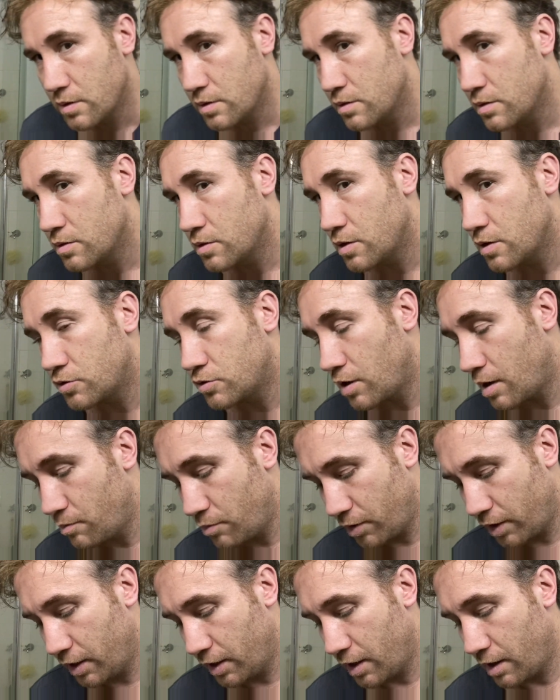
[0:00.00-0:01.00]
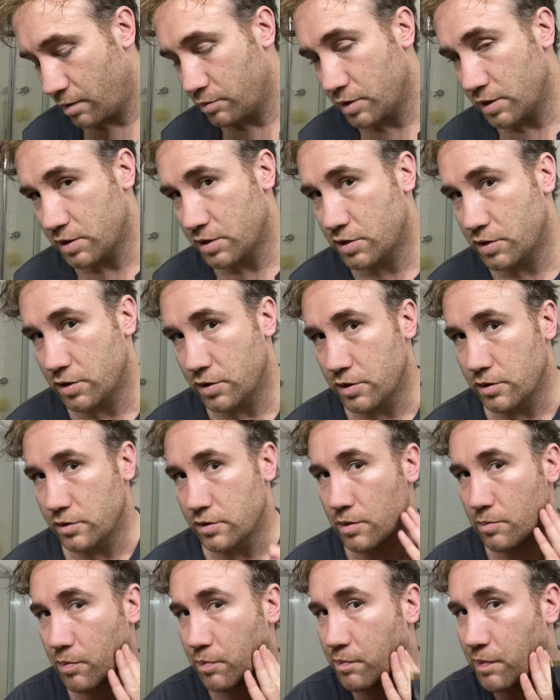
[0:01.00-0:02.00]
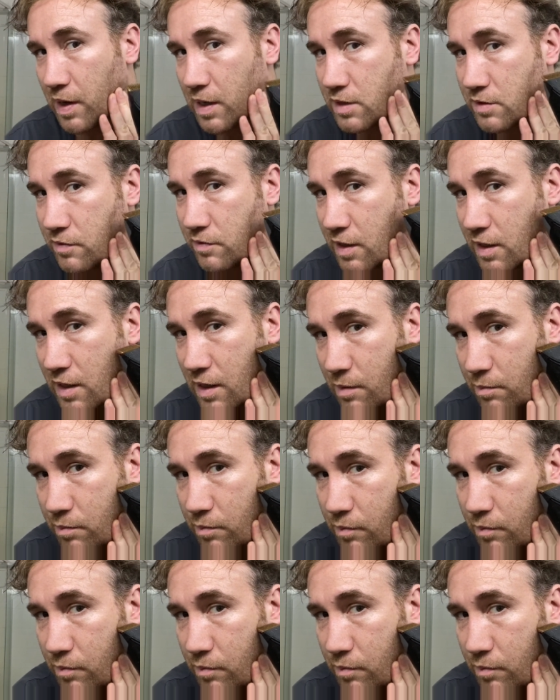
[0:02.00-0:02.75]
So I'll try bringing it up just to the base of the ear nub.